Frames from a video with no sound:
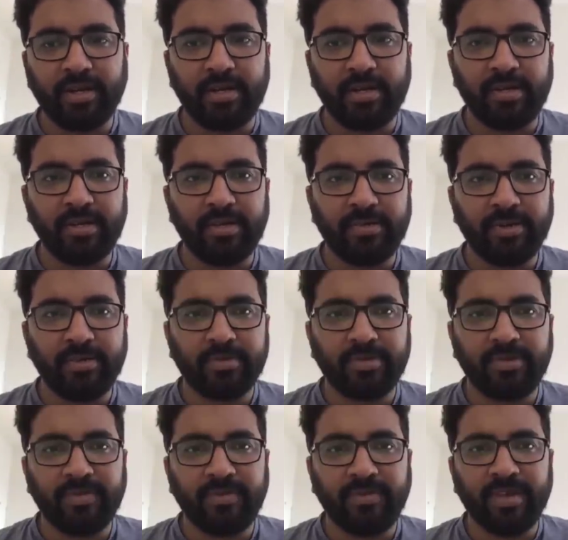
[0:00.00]
content because
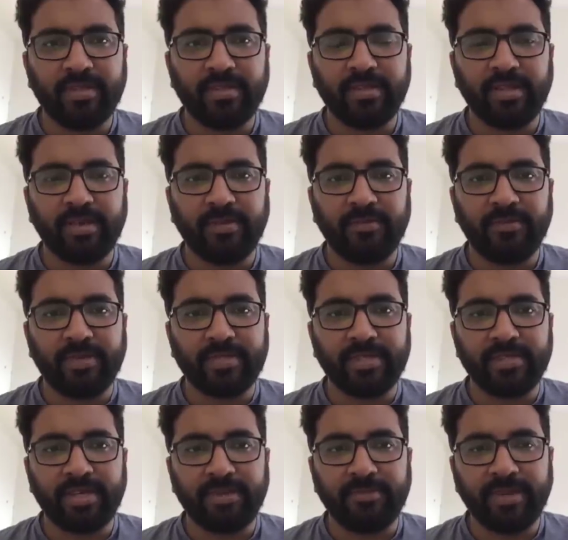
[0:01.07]
of the way the number of
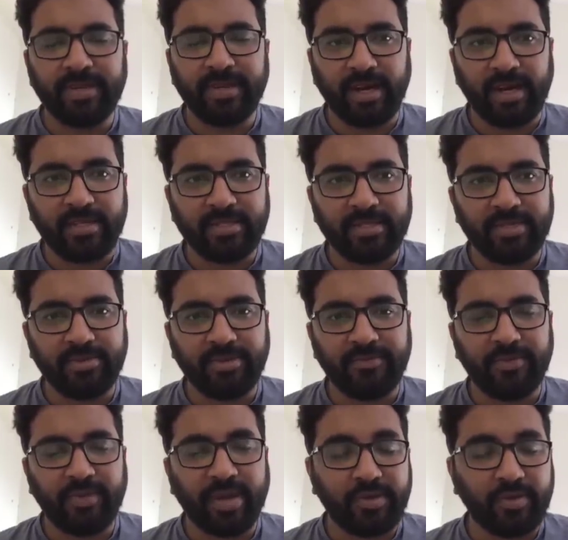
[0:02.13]
essays are being asked. You have
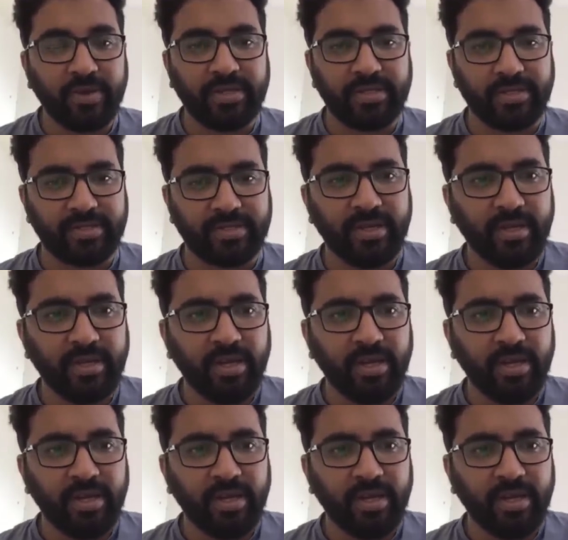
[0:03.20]
to write two essays.